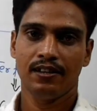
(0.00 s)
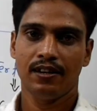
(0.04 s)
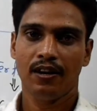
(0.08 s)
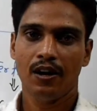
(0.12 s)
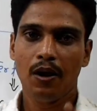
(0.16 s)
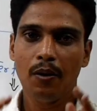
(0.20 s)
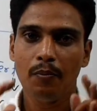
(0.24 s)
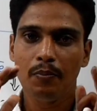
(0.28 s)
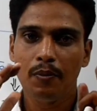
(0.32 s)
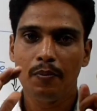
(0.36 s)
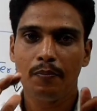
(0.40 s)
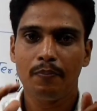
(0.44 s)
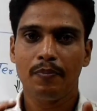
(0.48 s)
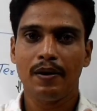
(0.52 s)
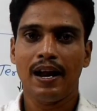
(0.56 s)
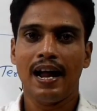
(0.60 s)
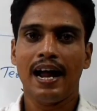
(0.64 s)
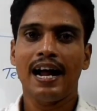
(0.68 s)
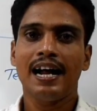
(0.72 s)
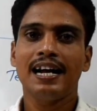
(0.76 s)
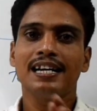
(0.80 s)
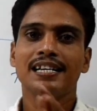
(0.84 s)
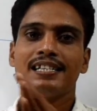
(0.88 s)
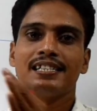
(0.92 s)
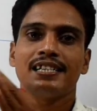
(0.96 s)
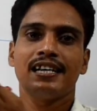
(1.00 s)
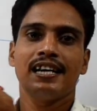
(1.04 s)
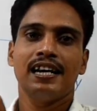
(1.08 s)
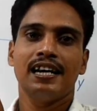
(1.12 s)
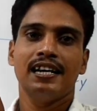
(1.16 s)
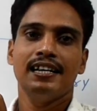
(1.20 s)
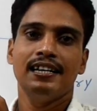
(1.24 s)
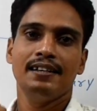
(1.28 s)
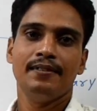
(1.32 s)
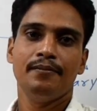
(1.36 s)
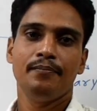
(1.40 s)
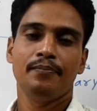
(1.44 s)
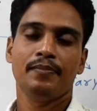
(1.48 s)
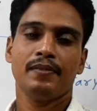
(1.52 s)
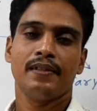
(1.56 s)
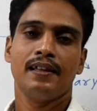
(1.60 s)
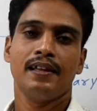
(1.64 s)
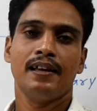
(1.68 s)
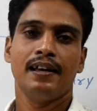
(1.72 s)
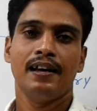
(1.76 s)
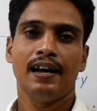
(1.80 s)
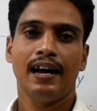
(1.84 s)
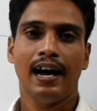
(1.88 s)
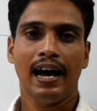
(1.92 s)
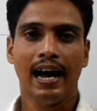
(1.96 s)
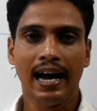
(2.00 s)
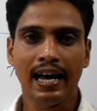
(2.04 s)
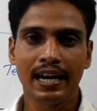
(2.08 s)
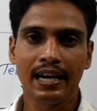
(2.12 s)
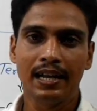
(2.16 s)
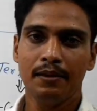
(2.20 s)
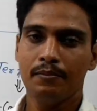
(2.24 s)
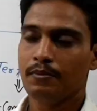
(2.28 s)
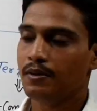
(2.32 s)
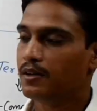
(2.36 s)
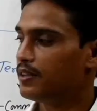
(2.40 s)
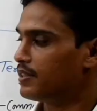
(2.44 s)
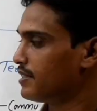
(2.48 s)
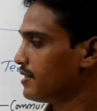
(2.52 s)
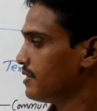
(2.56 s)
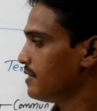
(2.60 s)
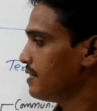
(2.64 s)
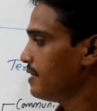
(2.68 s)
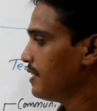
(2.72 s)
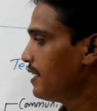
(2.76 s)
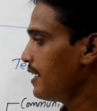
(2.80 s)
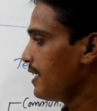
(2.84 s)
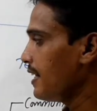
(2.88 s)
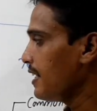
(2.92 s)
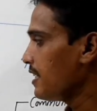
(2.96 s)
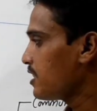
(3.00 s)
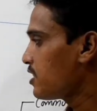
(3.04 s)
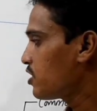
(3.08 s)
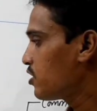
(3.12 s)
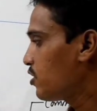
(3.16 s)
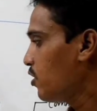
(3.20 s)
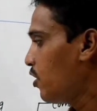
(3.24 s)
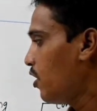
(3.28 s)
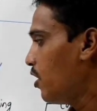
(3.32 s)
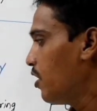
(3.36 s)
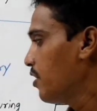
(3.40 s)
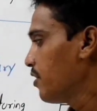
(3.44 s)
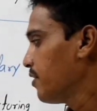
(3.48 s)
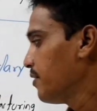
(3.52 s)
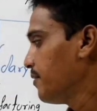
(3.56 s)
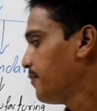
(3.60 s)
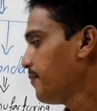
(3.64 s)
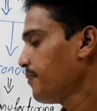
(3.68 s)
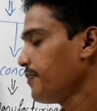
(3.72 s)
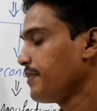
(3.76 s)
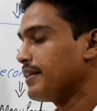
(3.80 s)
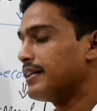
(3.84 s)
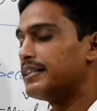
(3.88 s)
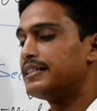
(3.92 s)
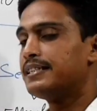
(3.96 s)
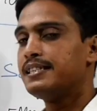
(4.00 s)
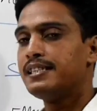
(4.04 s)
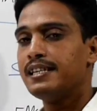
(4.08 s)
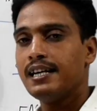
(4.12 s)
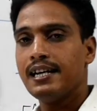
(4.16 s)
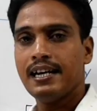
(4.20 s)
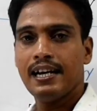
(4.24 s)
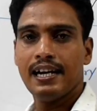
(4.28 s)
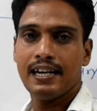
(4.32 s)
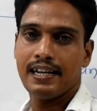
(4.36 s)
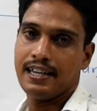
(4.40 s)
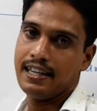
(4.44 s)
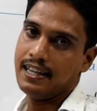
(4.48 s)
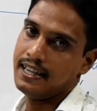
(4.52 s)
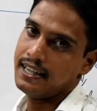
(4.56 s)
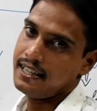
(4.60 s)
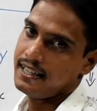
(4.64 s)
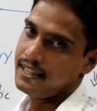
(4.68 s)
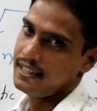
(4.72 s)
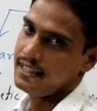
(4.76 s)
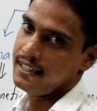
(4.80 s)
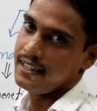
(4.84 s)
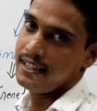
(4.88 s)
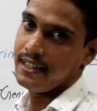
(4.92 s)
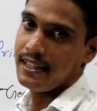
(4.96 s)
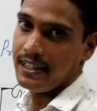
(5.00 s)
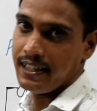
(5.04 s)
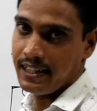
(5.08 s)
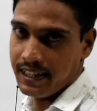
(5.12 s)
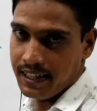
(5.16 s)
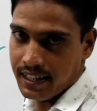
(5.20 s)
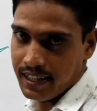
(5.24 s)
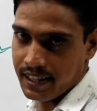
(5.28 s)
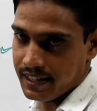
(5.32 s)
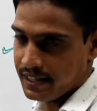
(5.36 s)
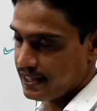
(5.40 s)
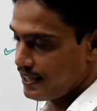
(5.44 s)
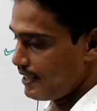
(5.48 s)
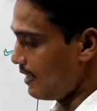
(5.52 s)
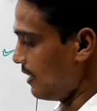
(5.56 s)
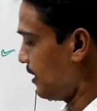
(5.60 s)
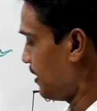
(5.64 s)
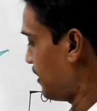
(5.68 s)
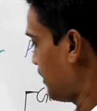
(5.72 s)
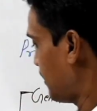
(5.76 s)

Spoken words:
of plants and animals, that is called genetic industry.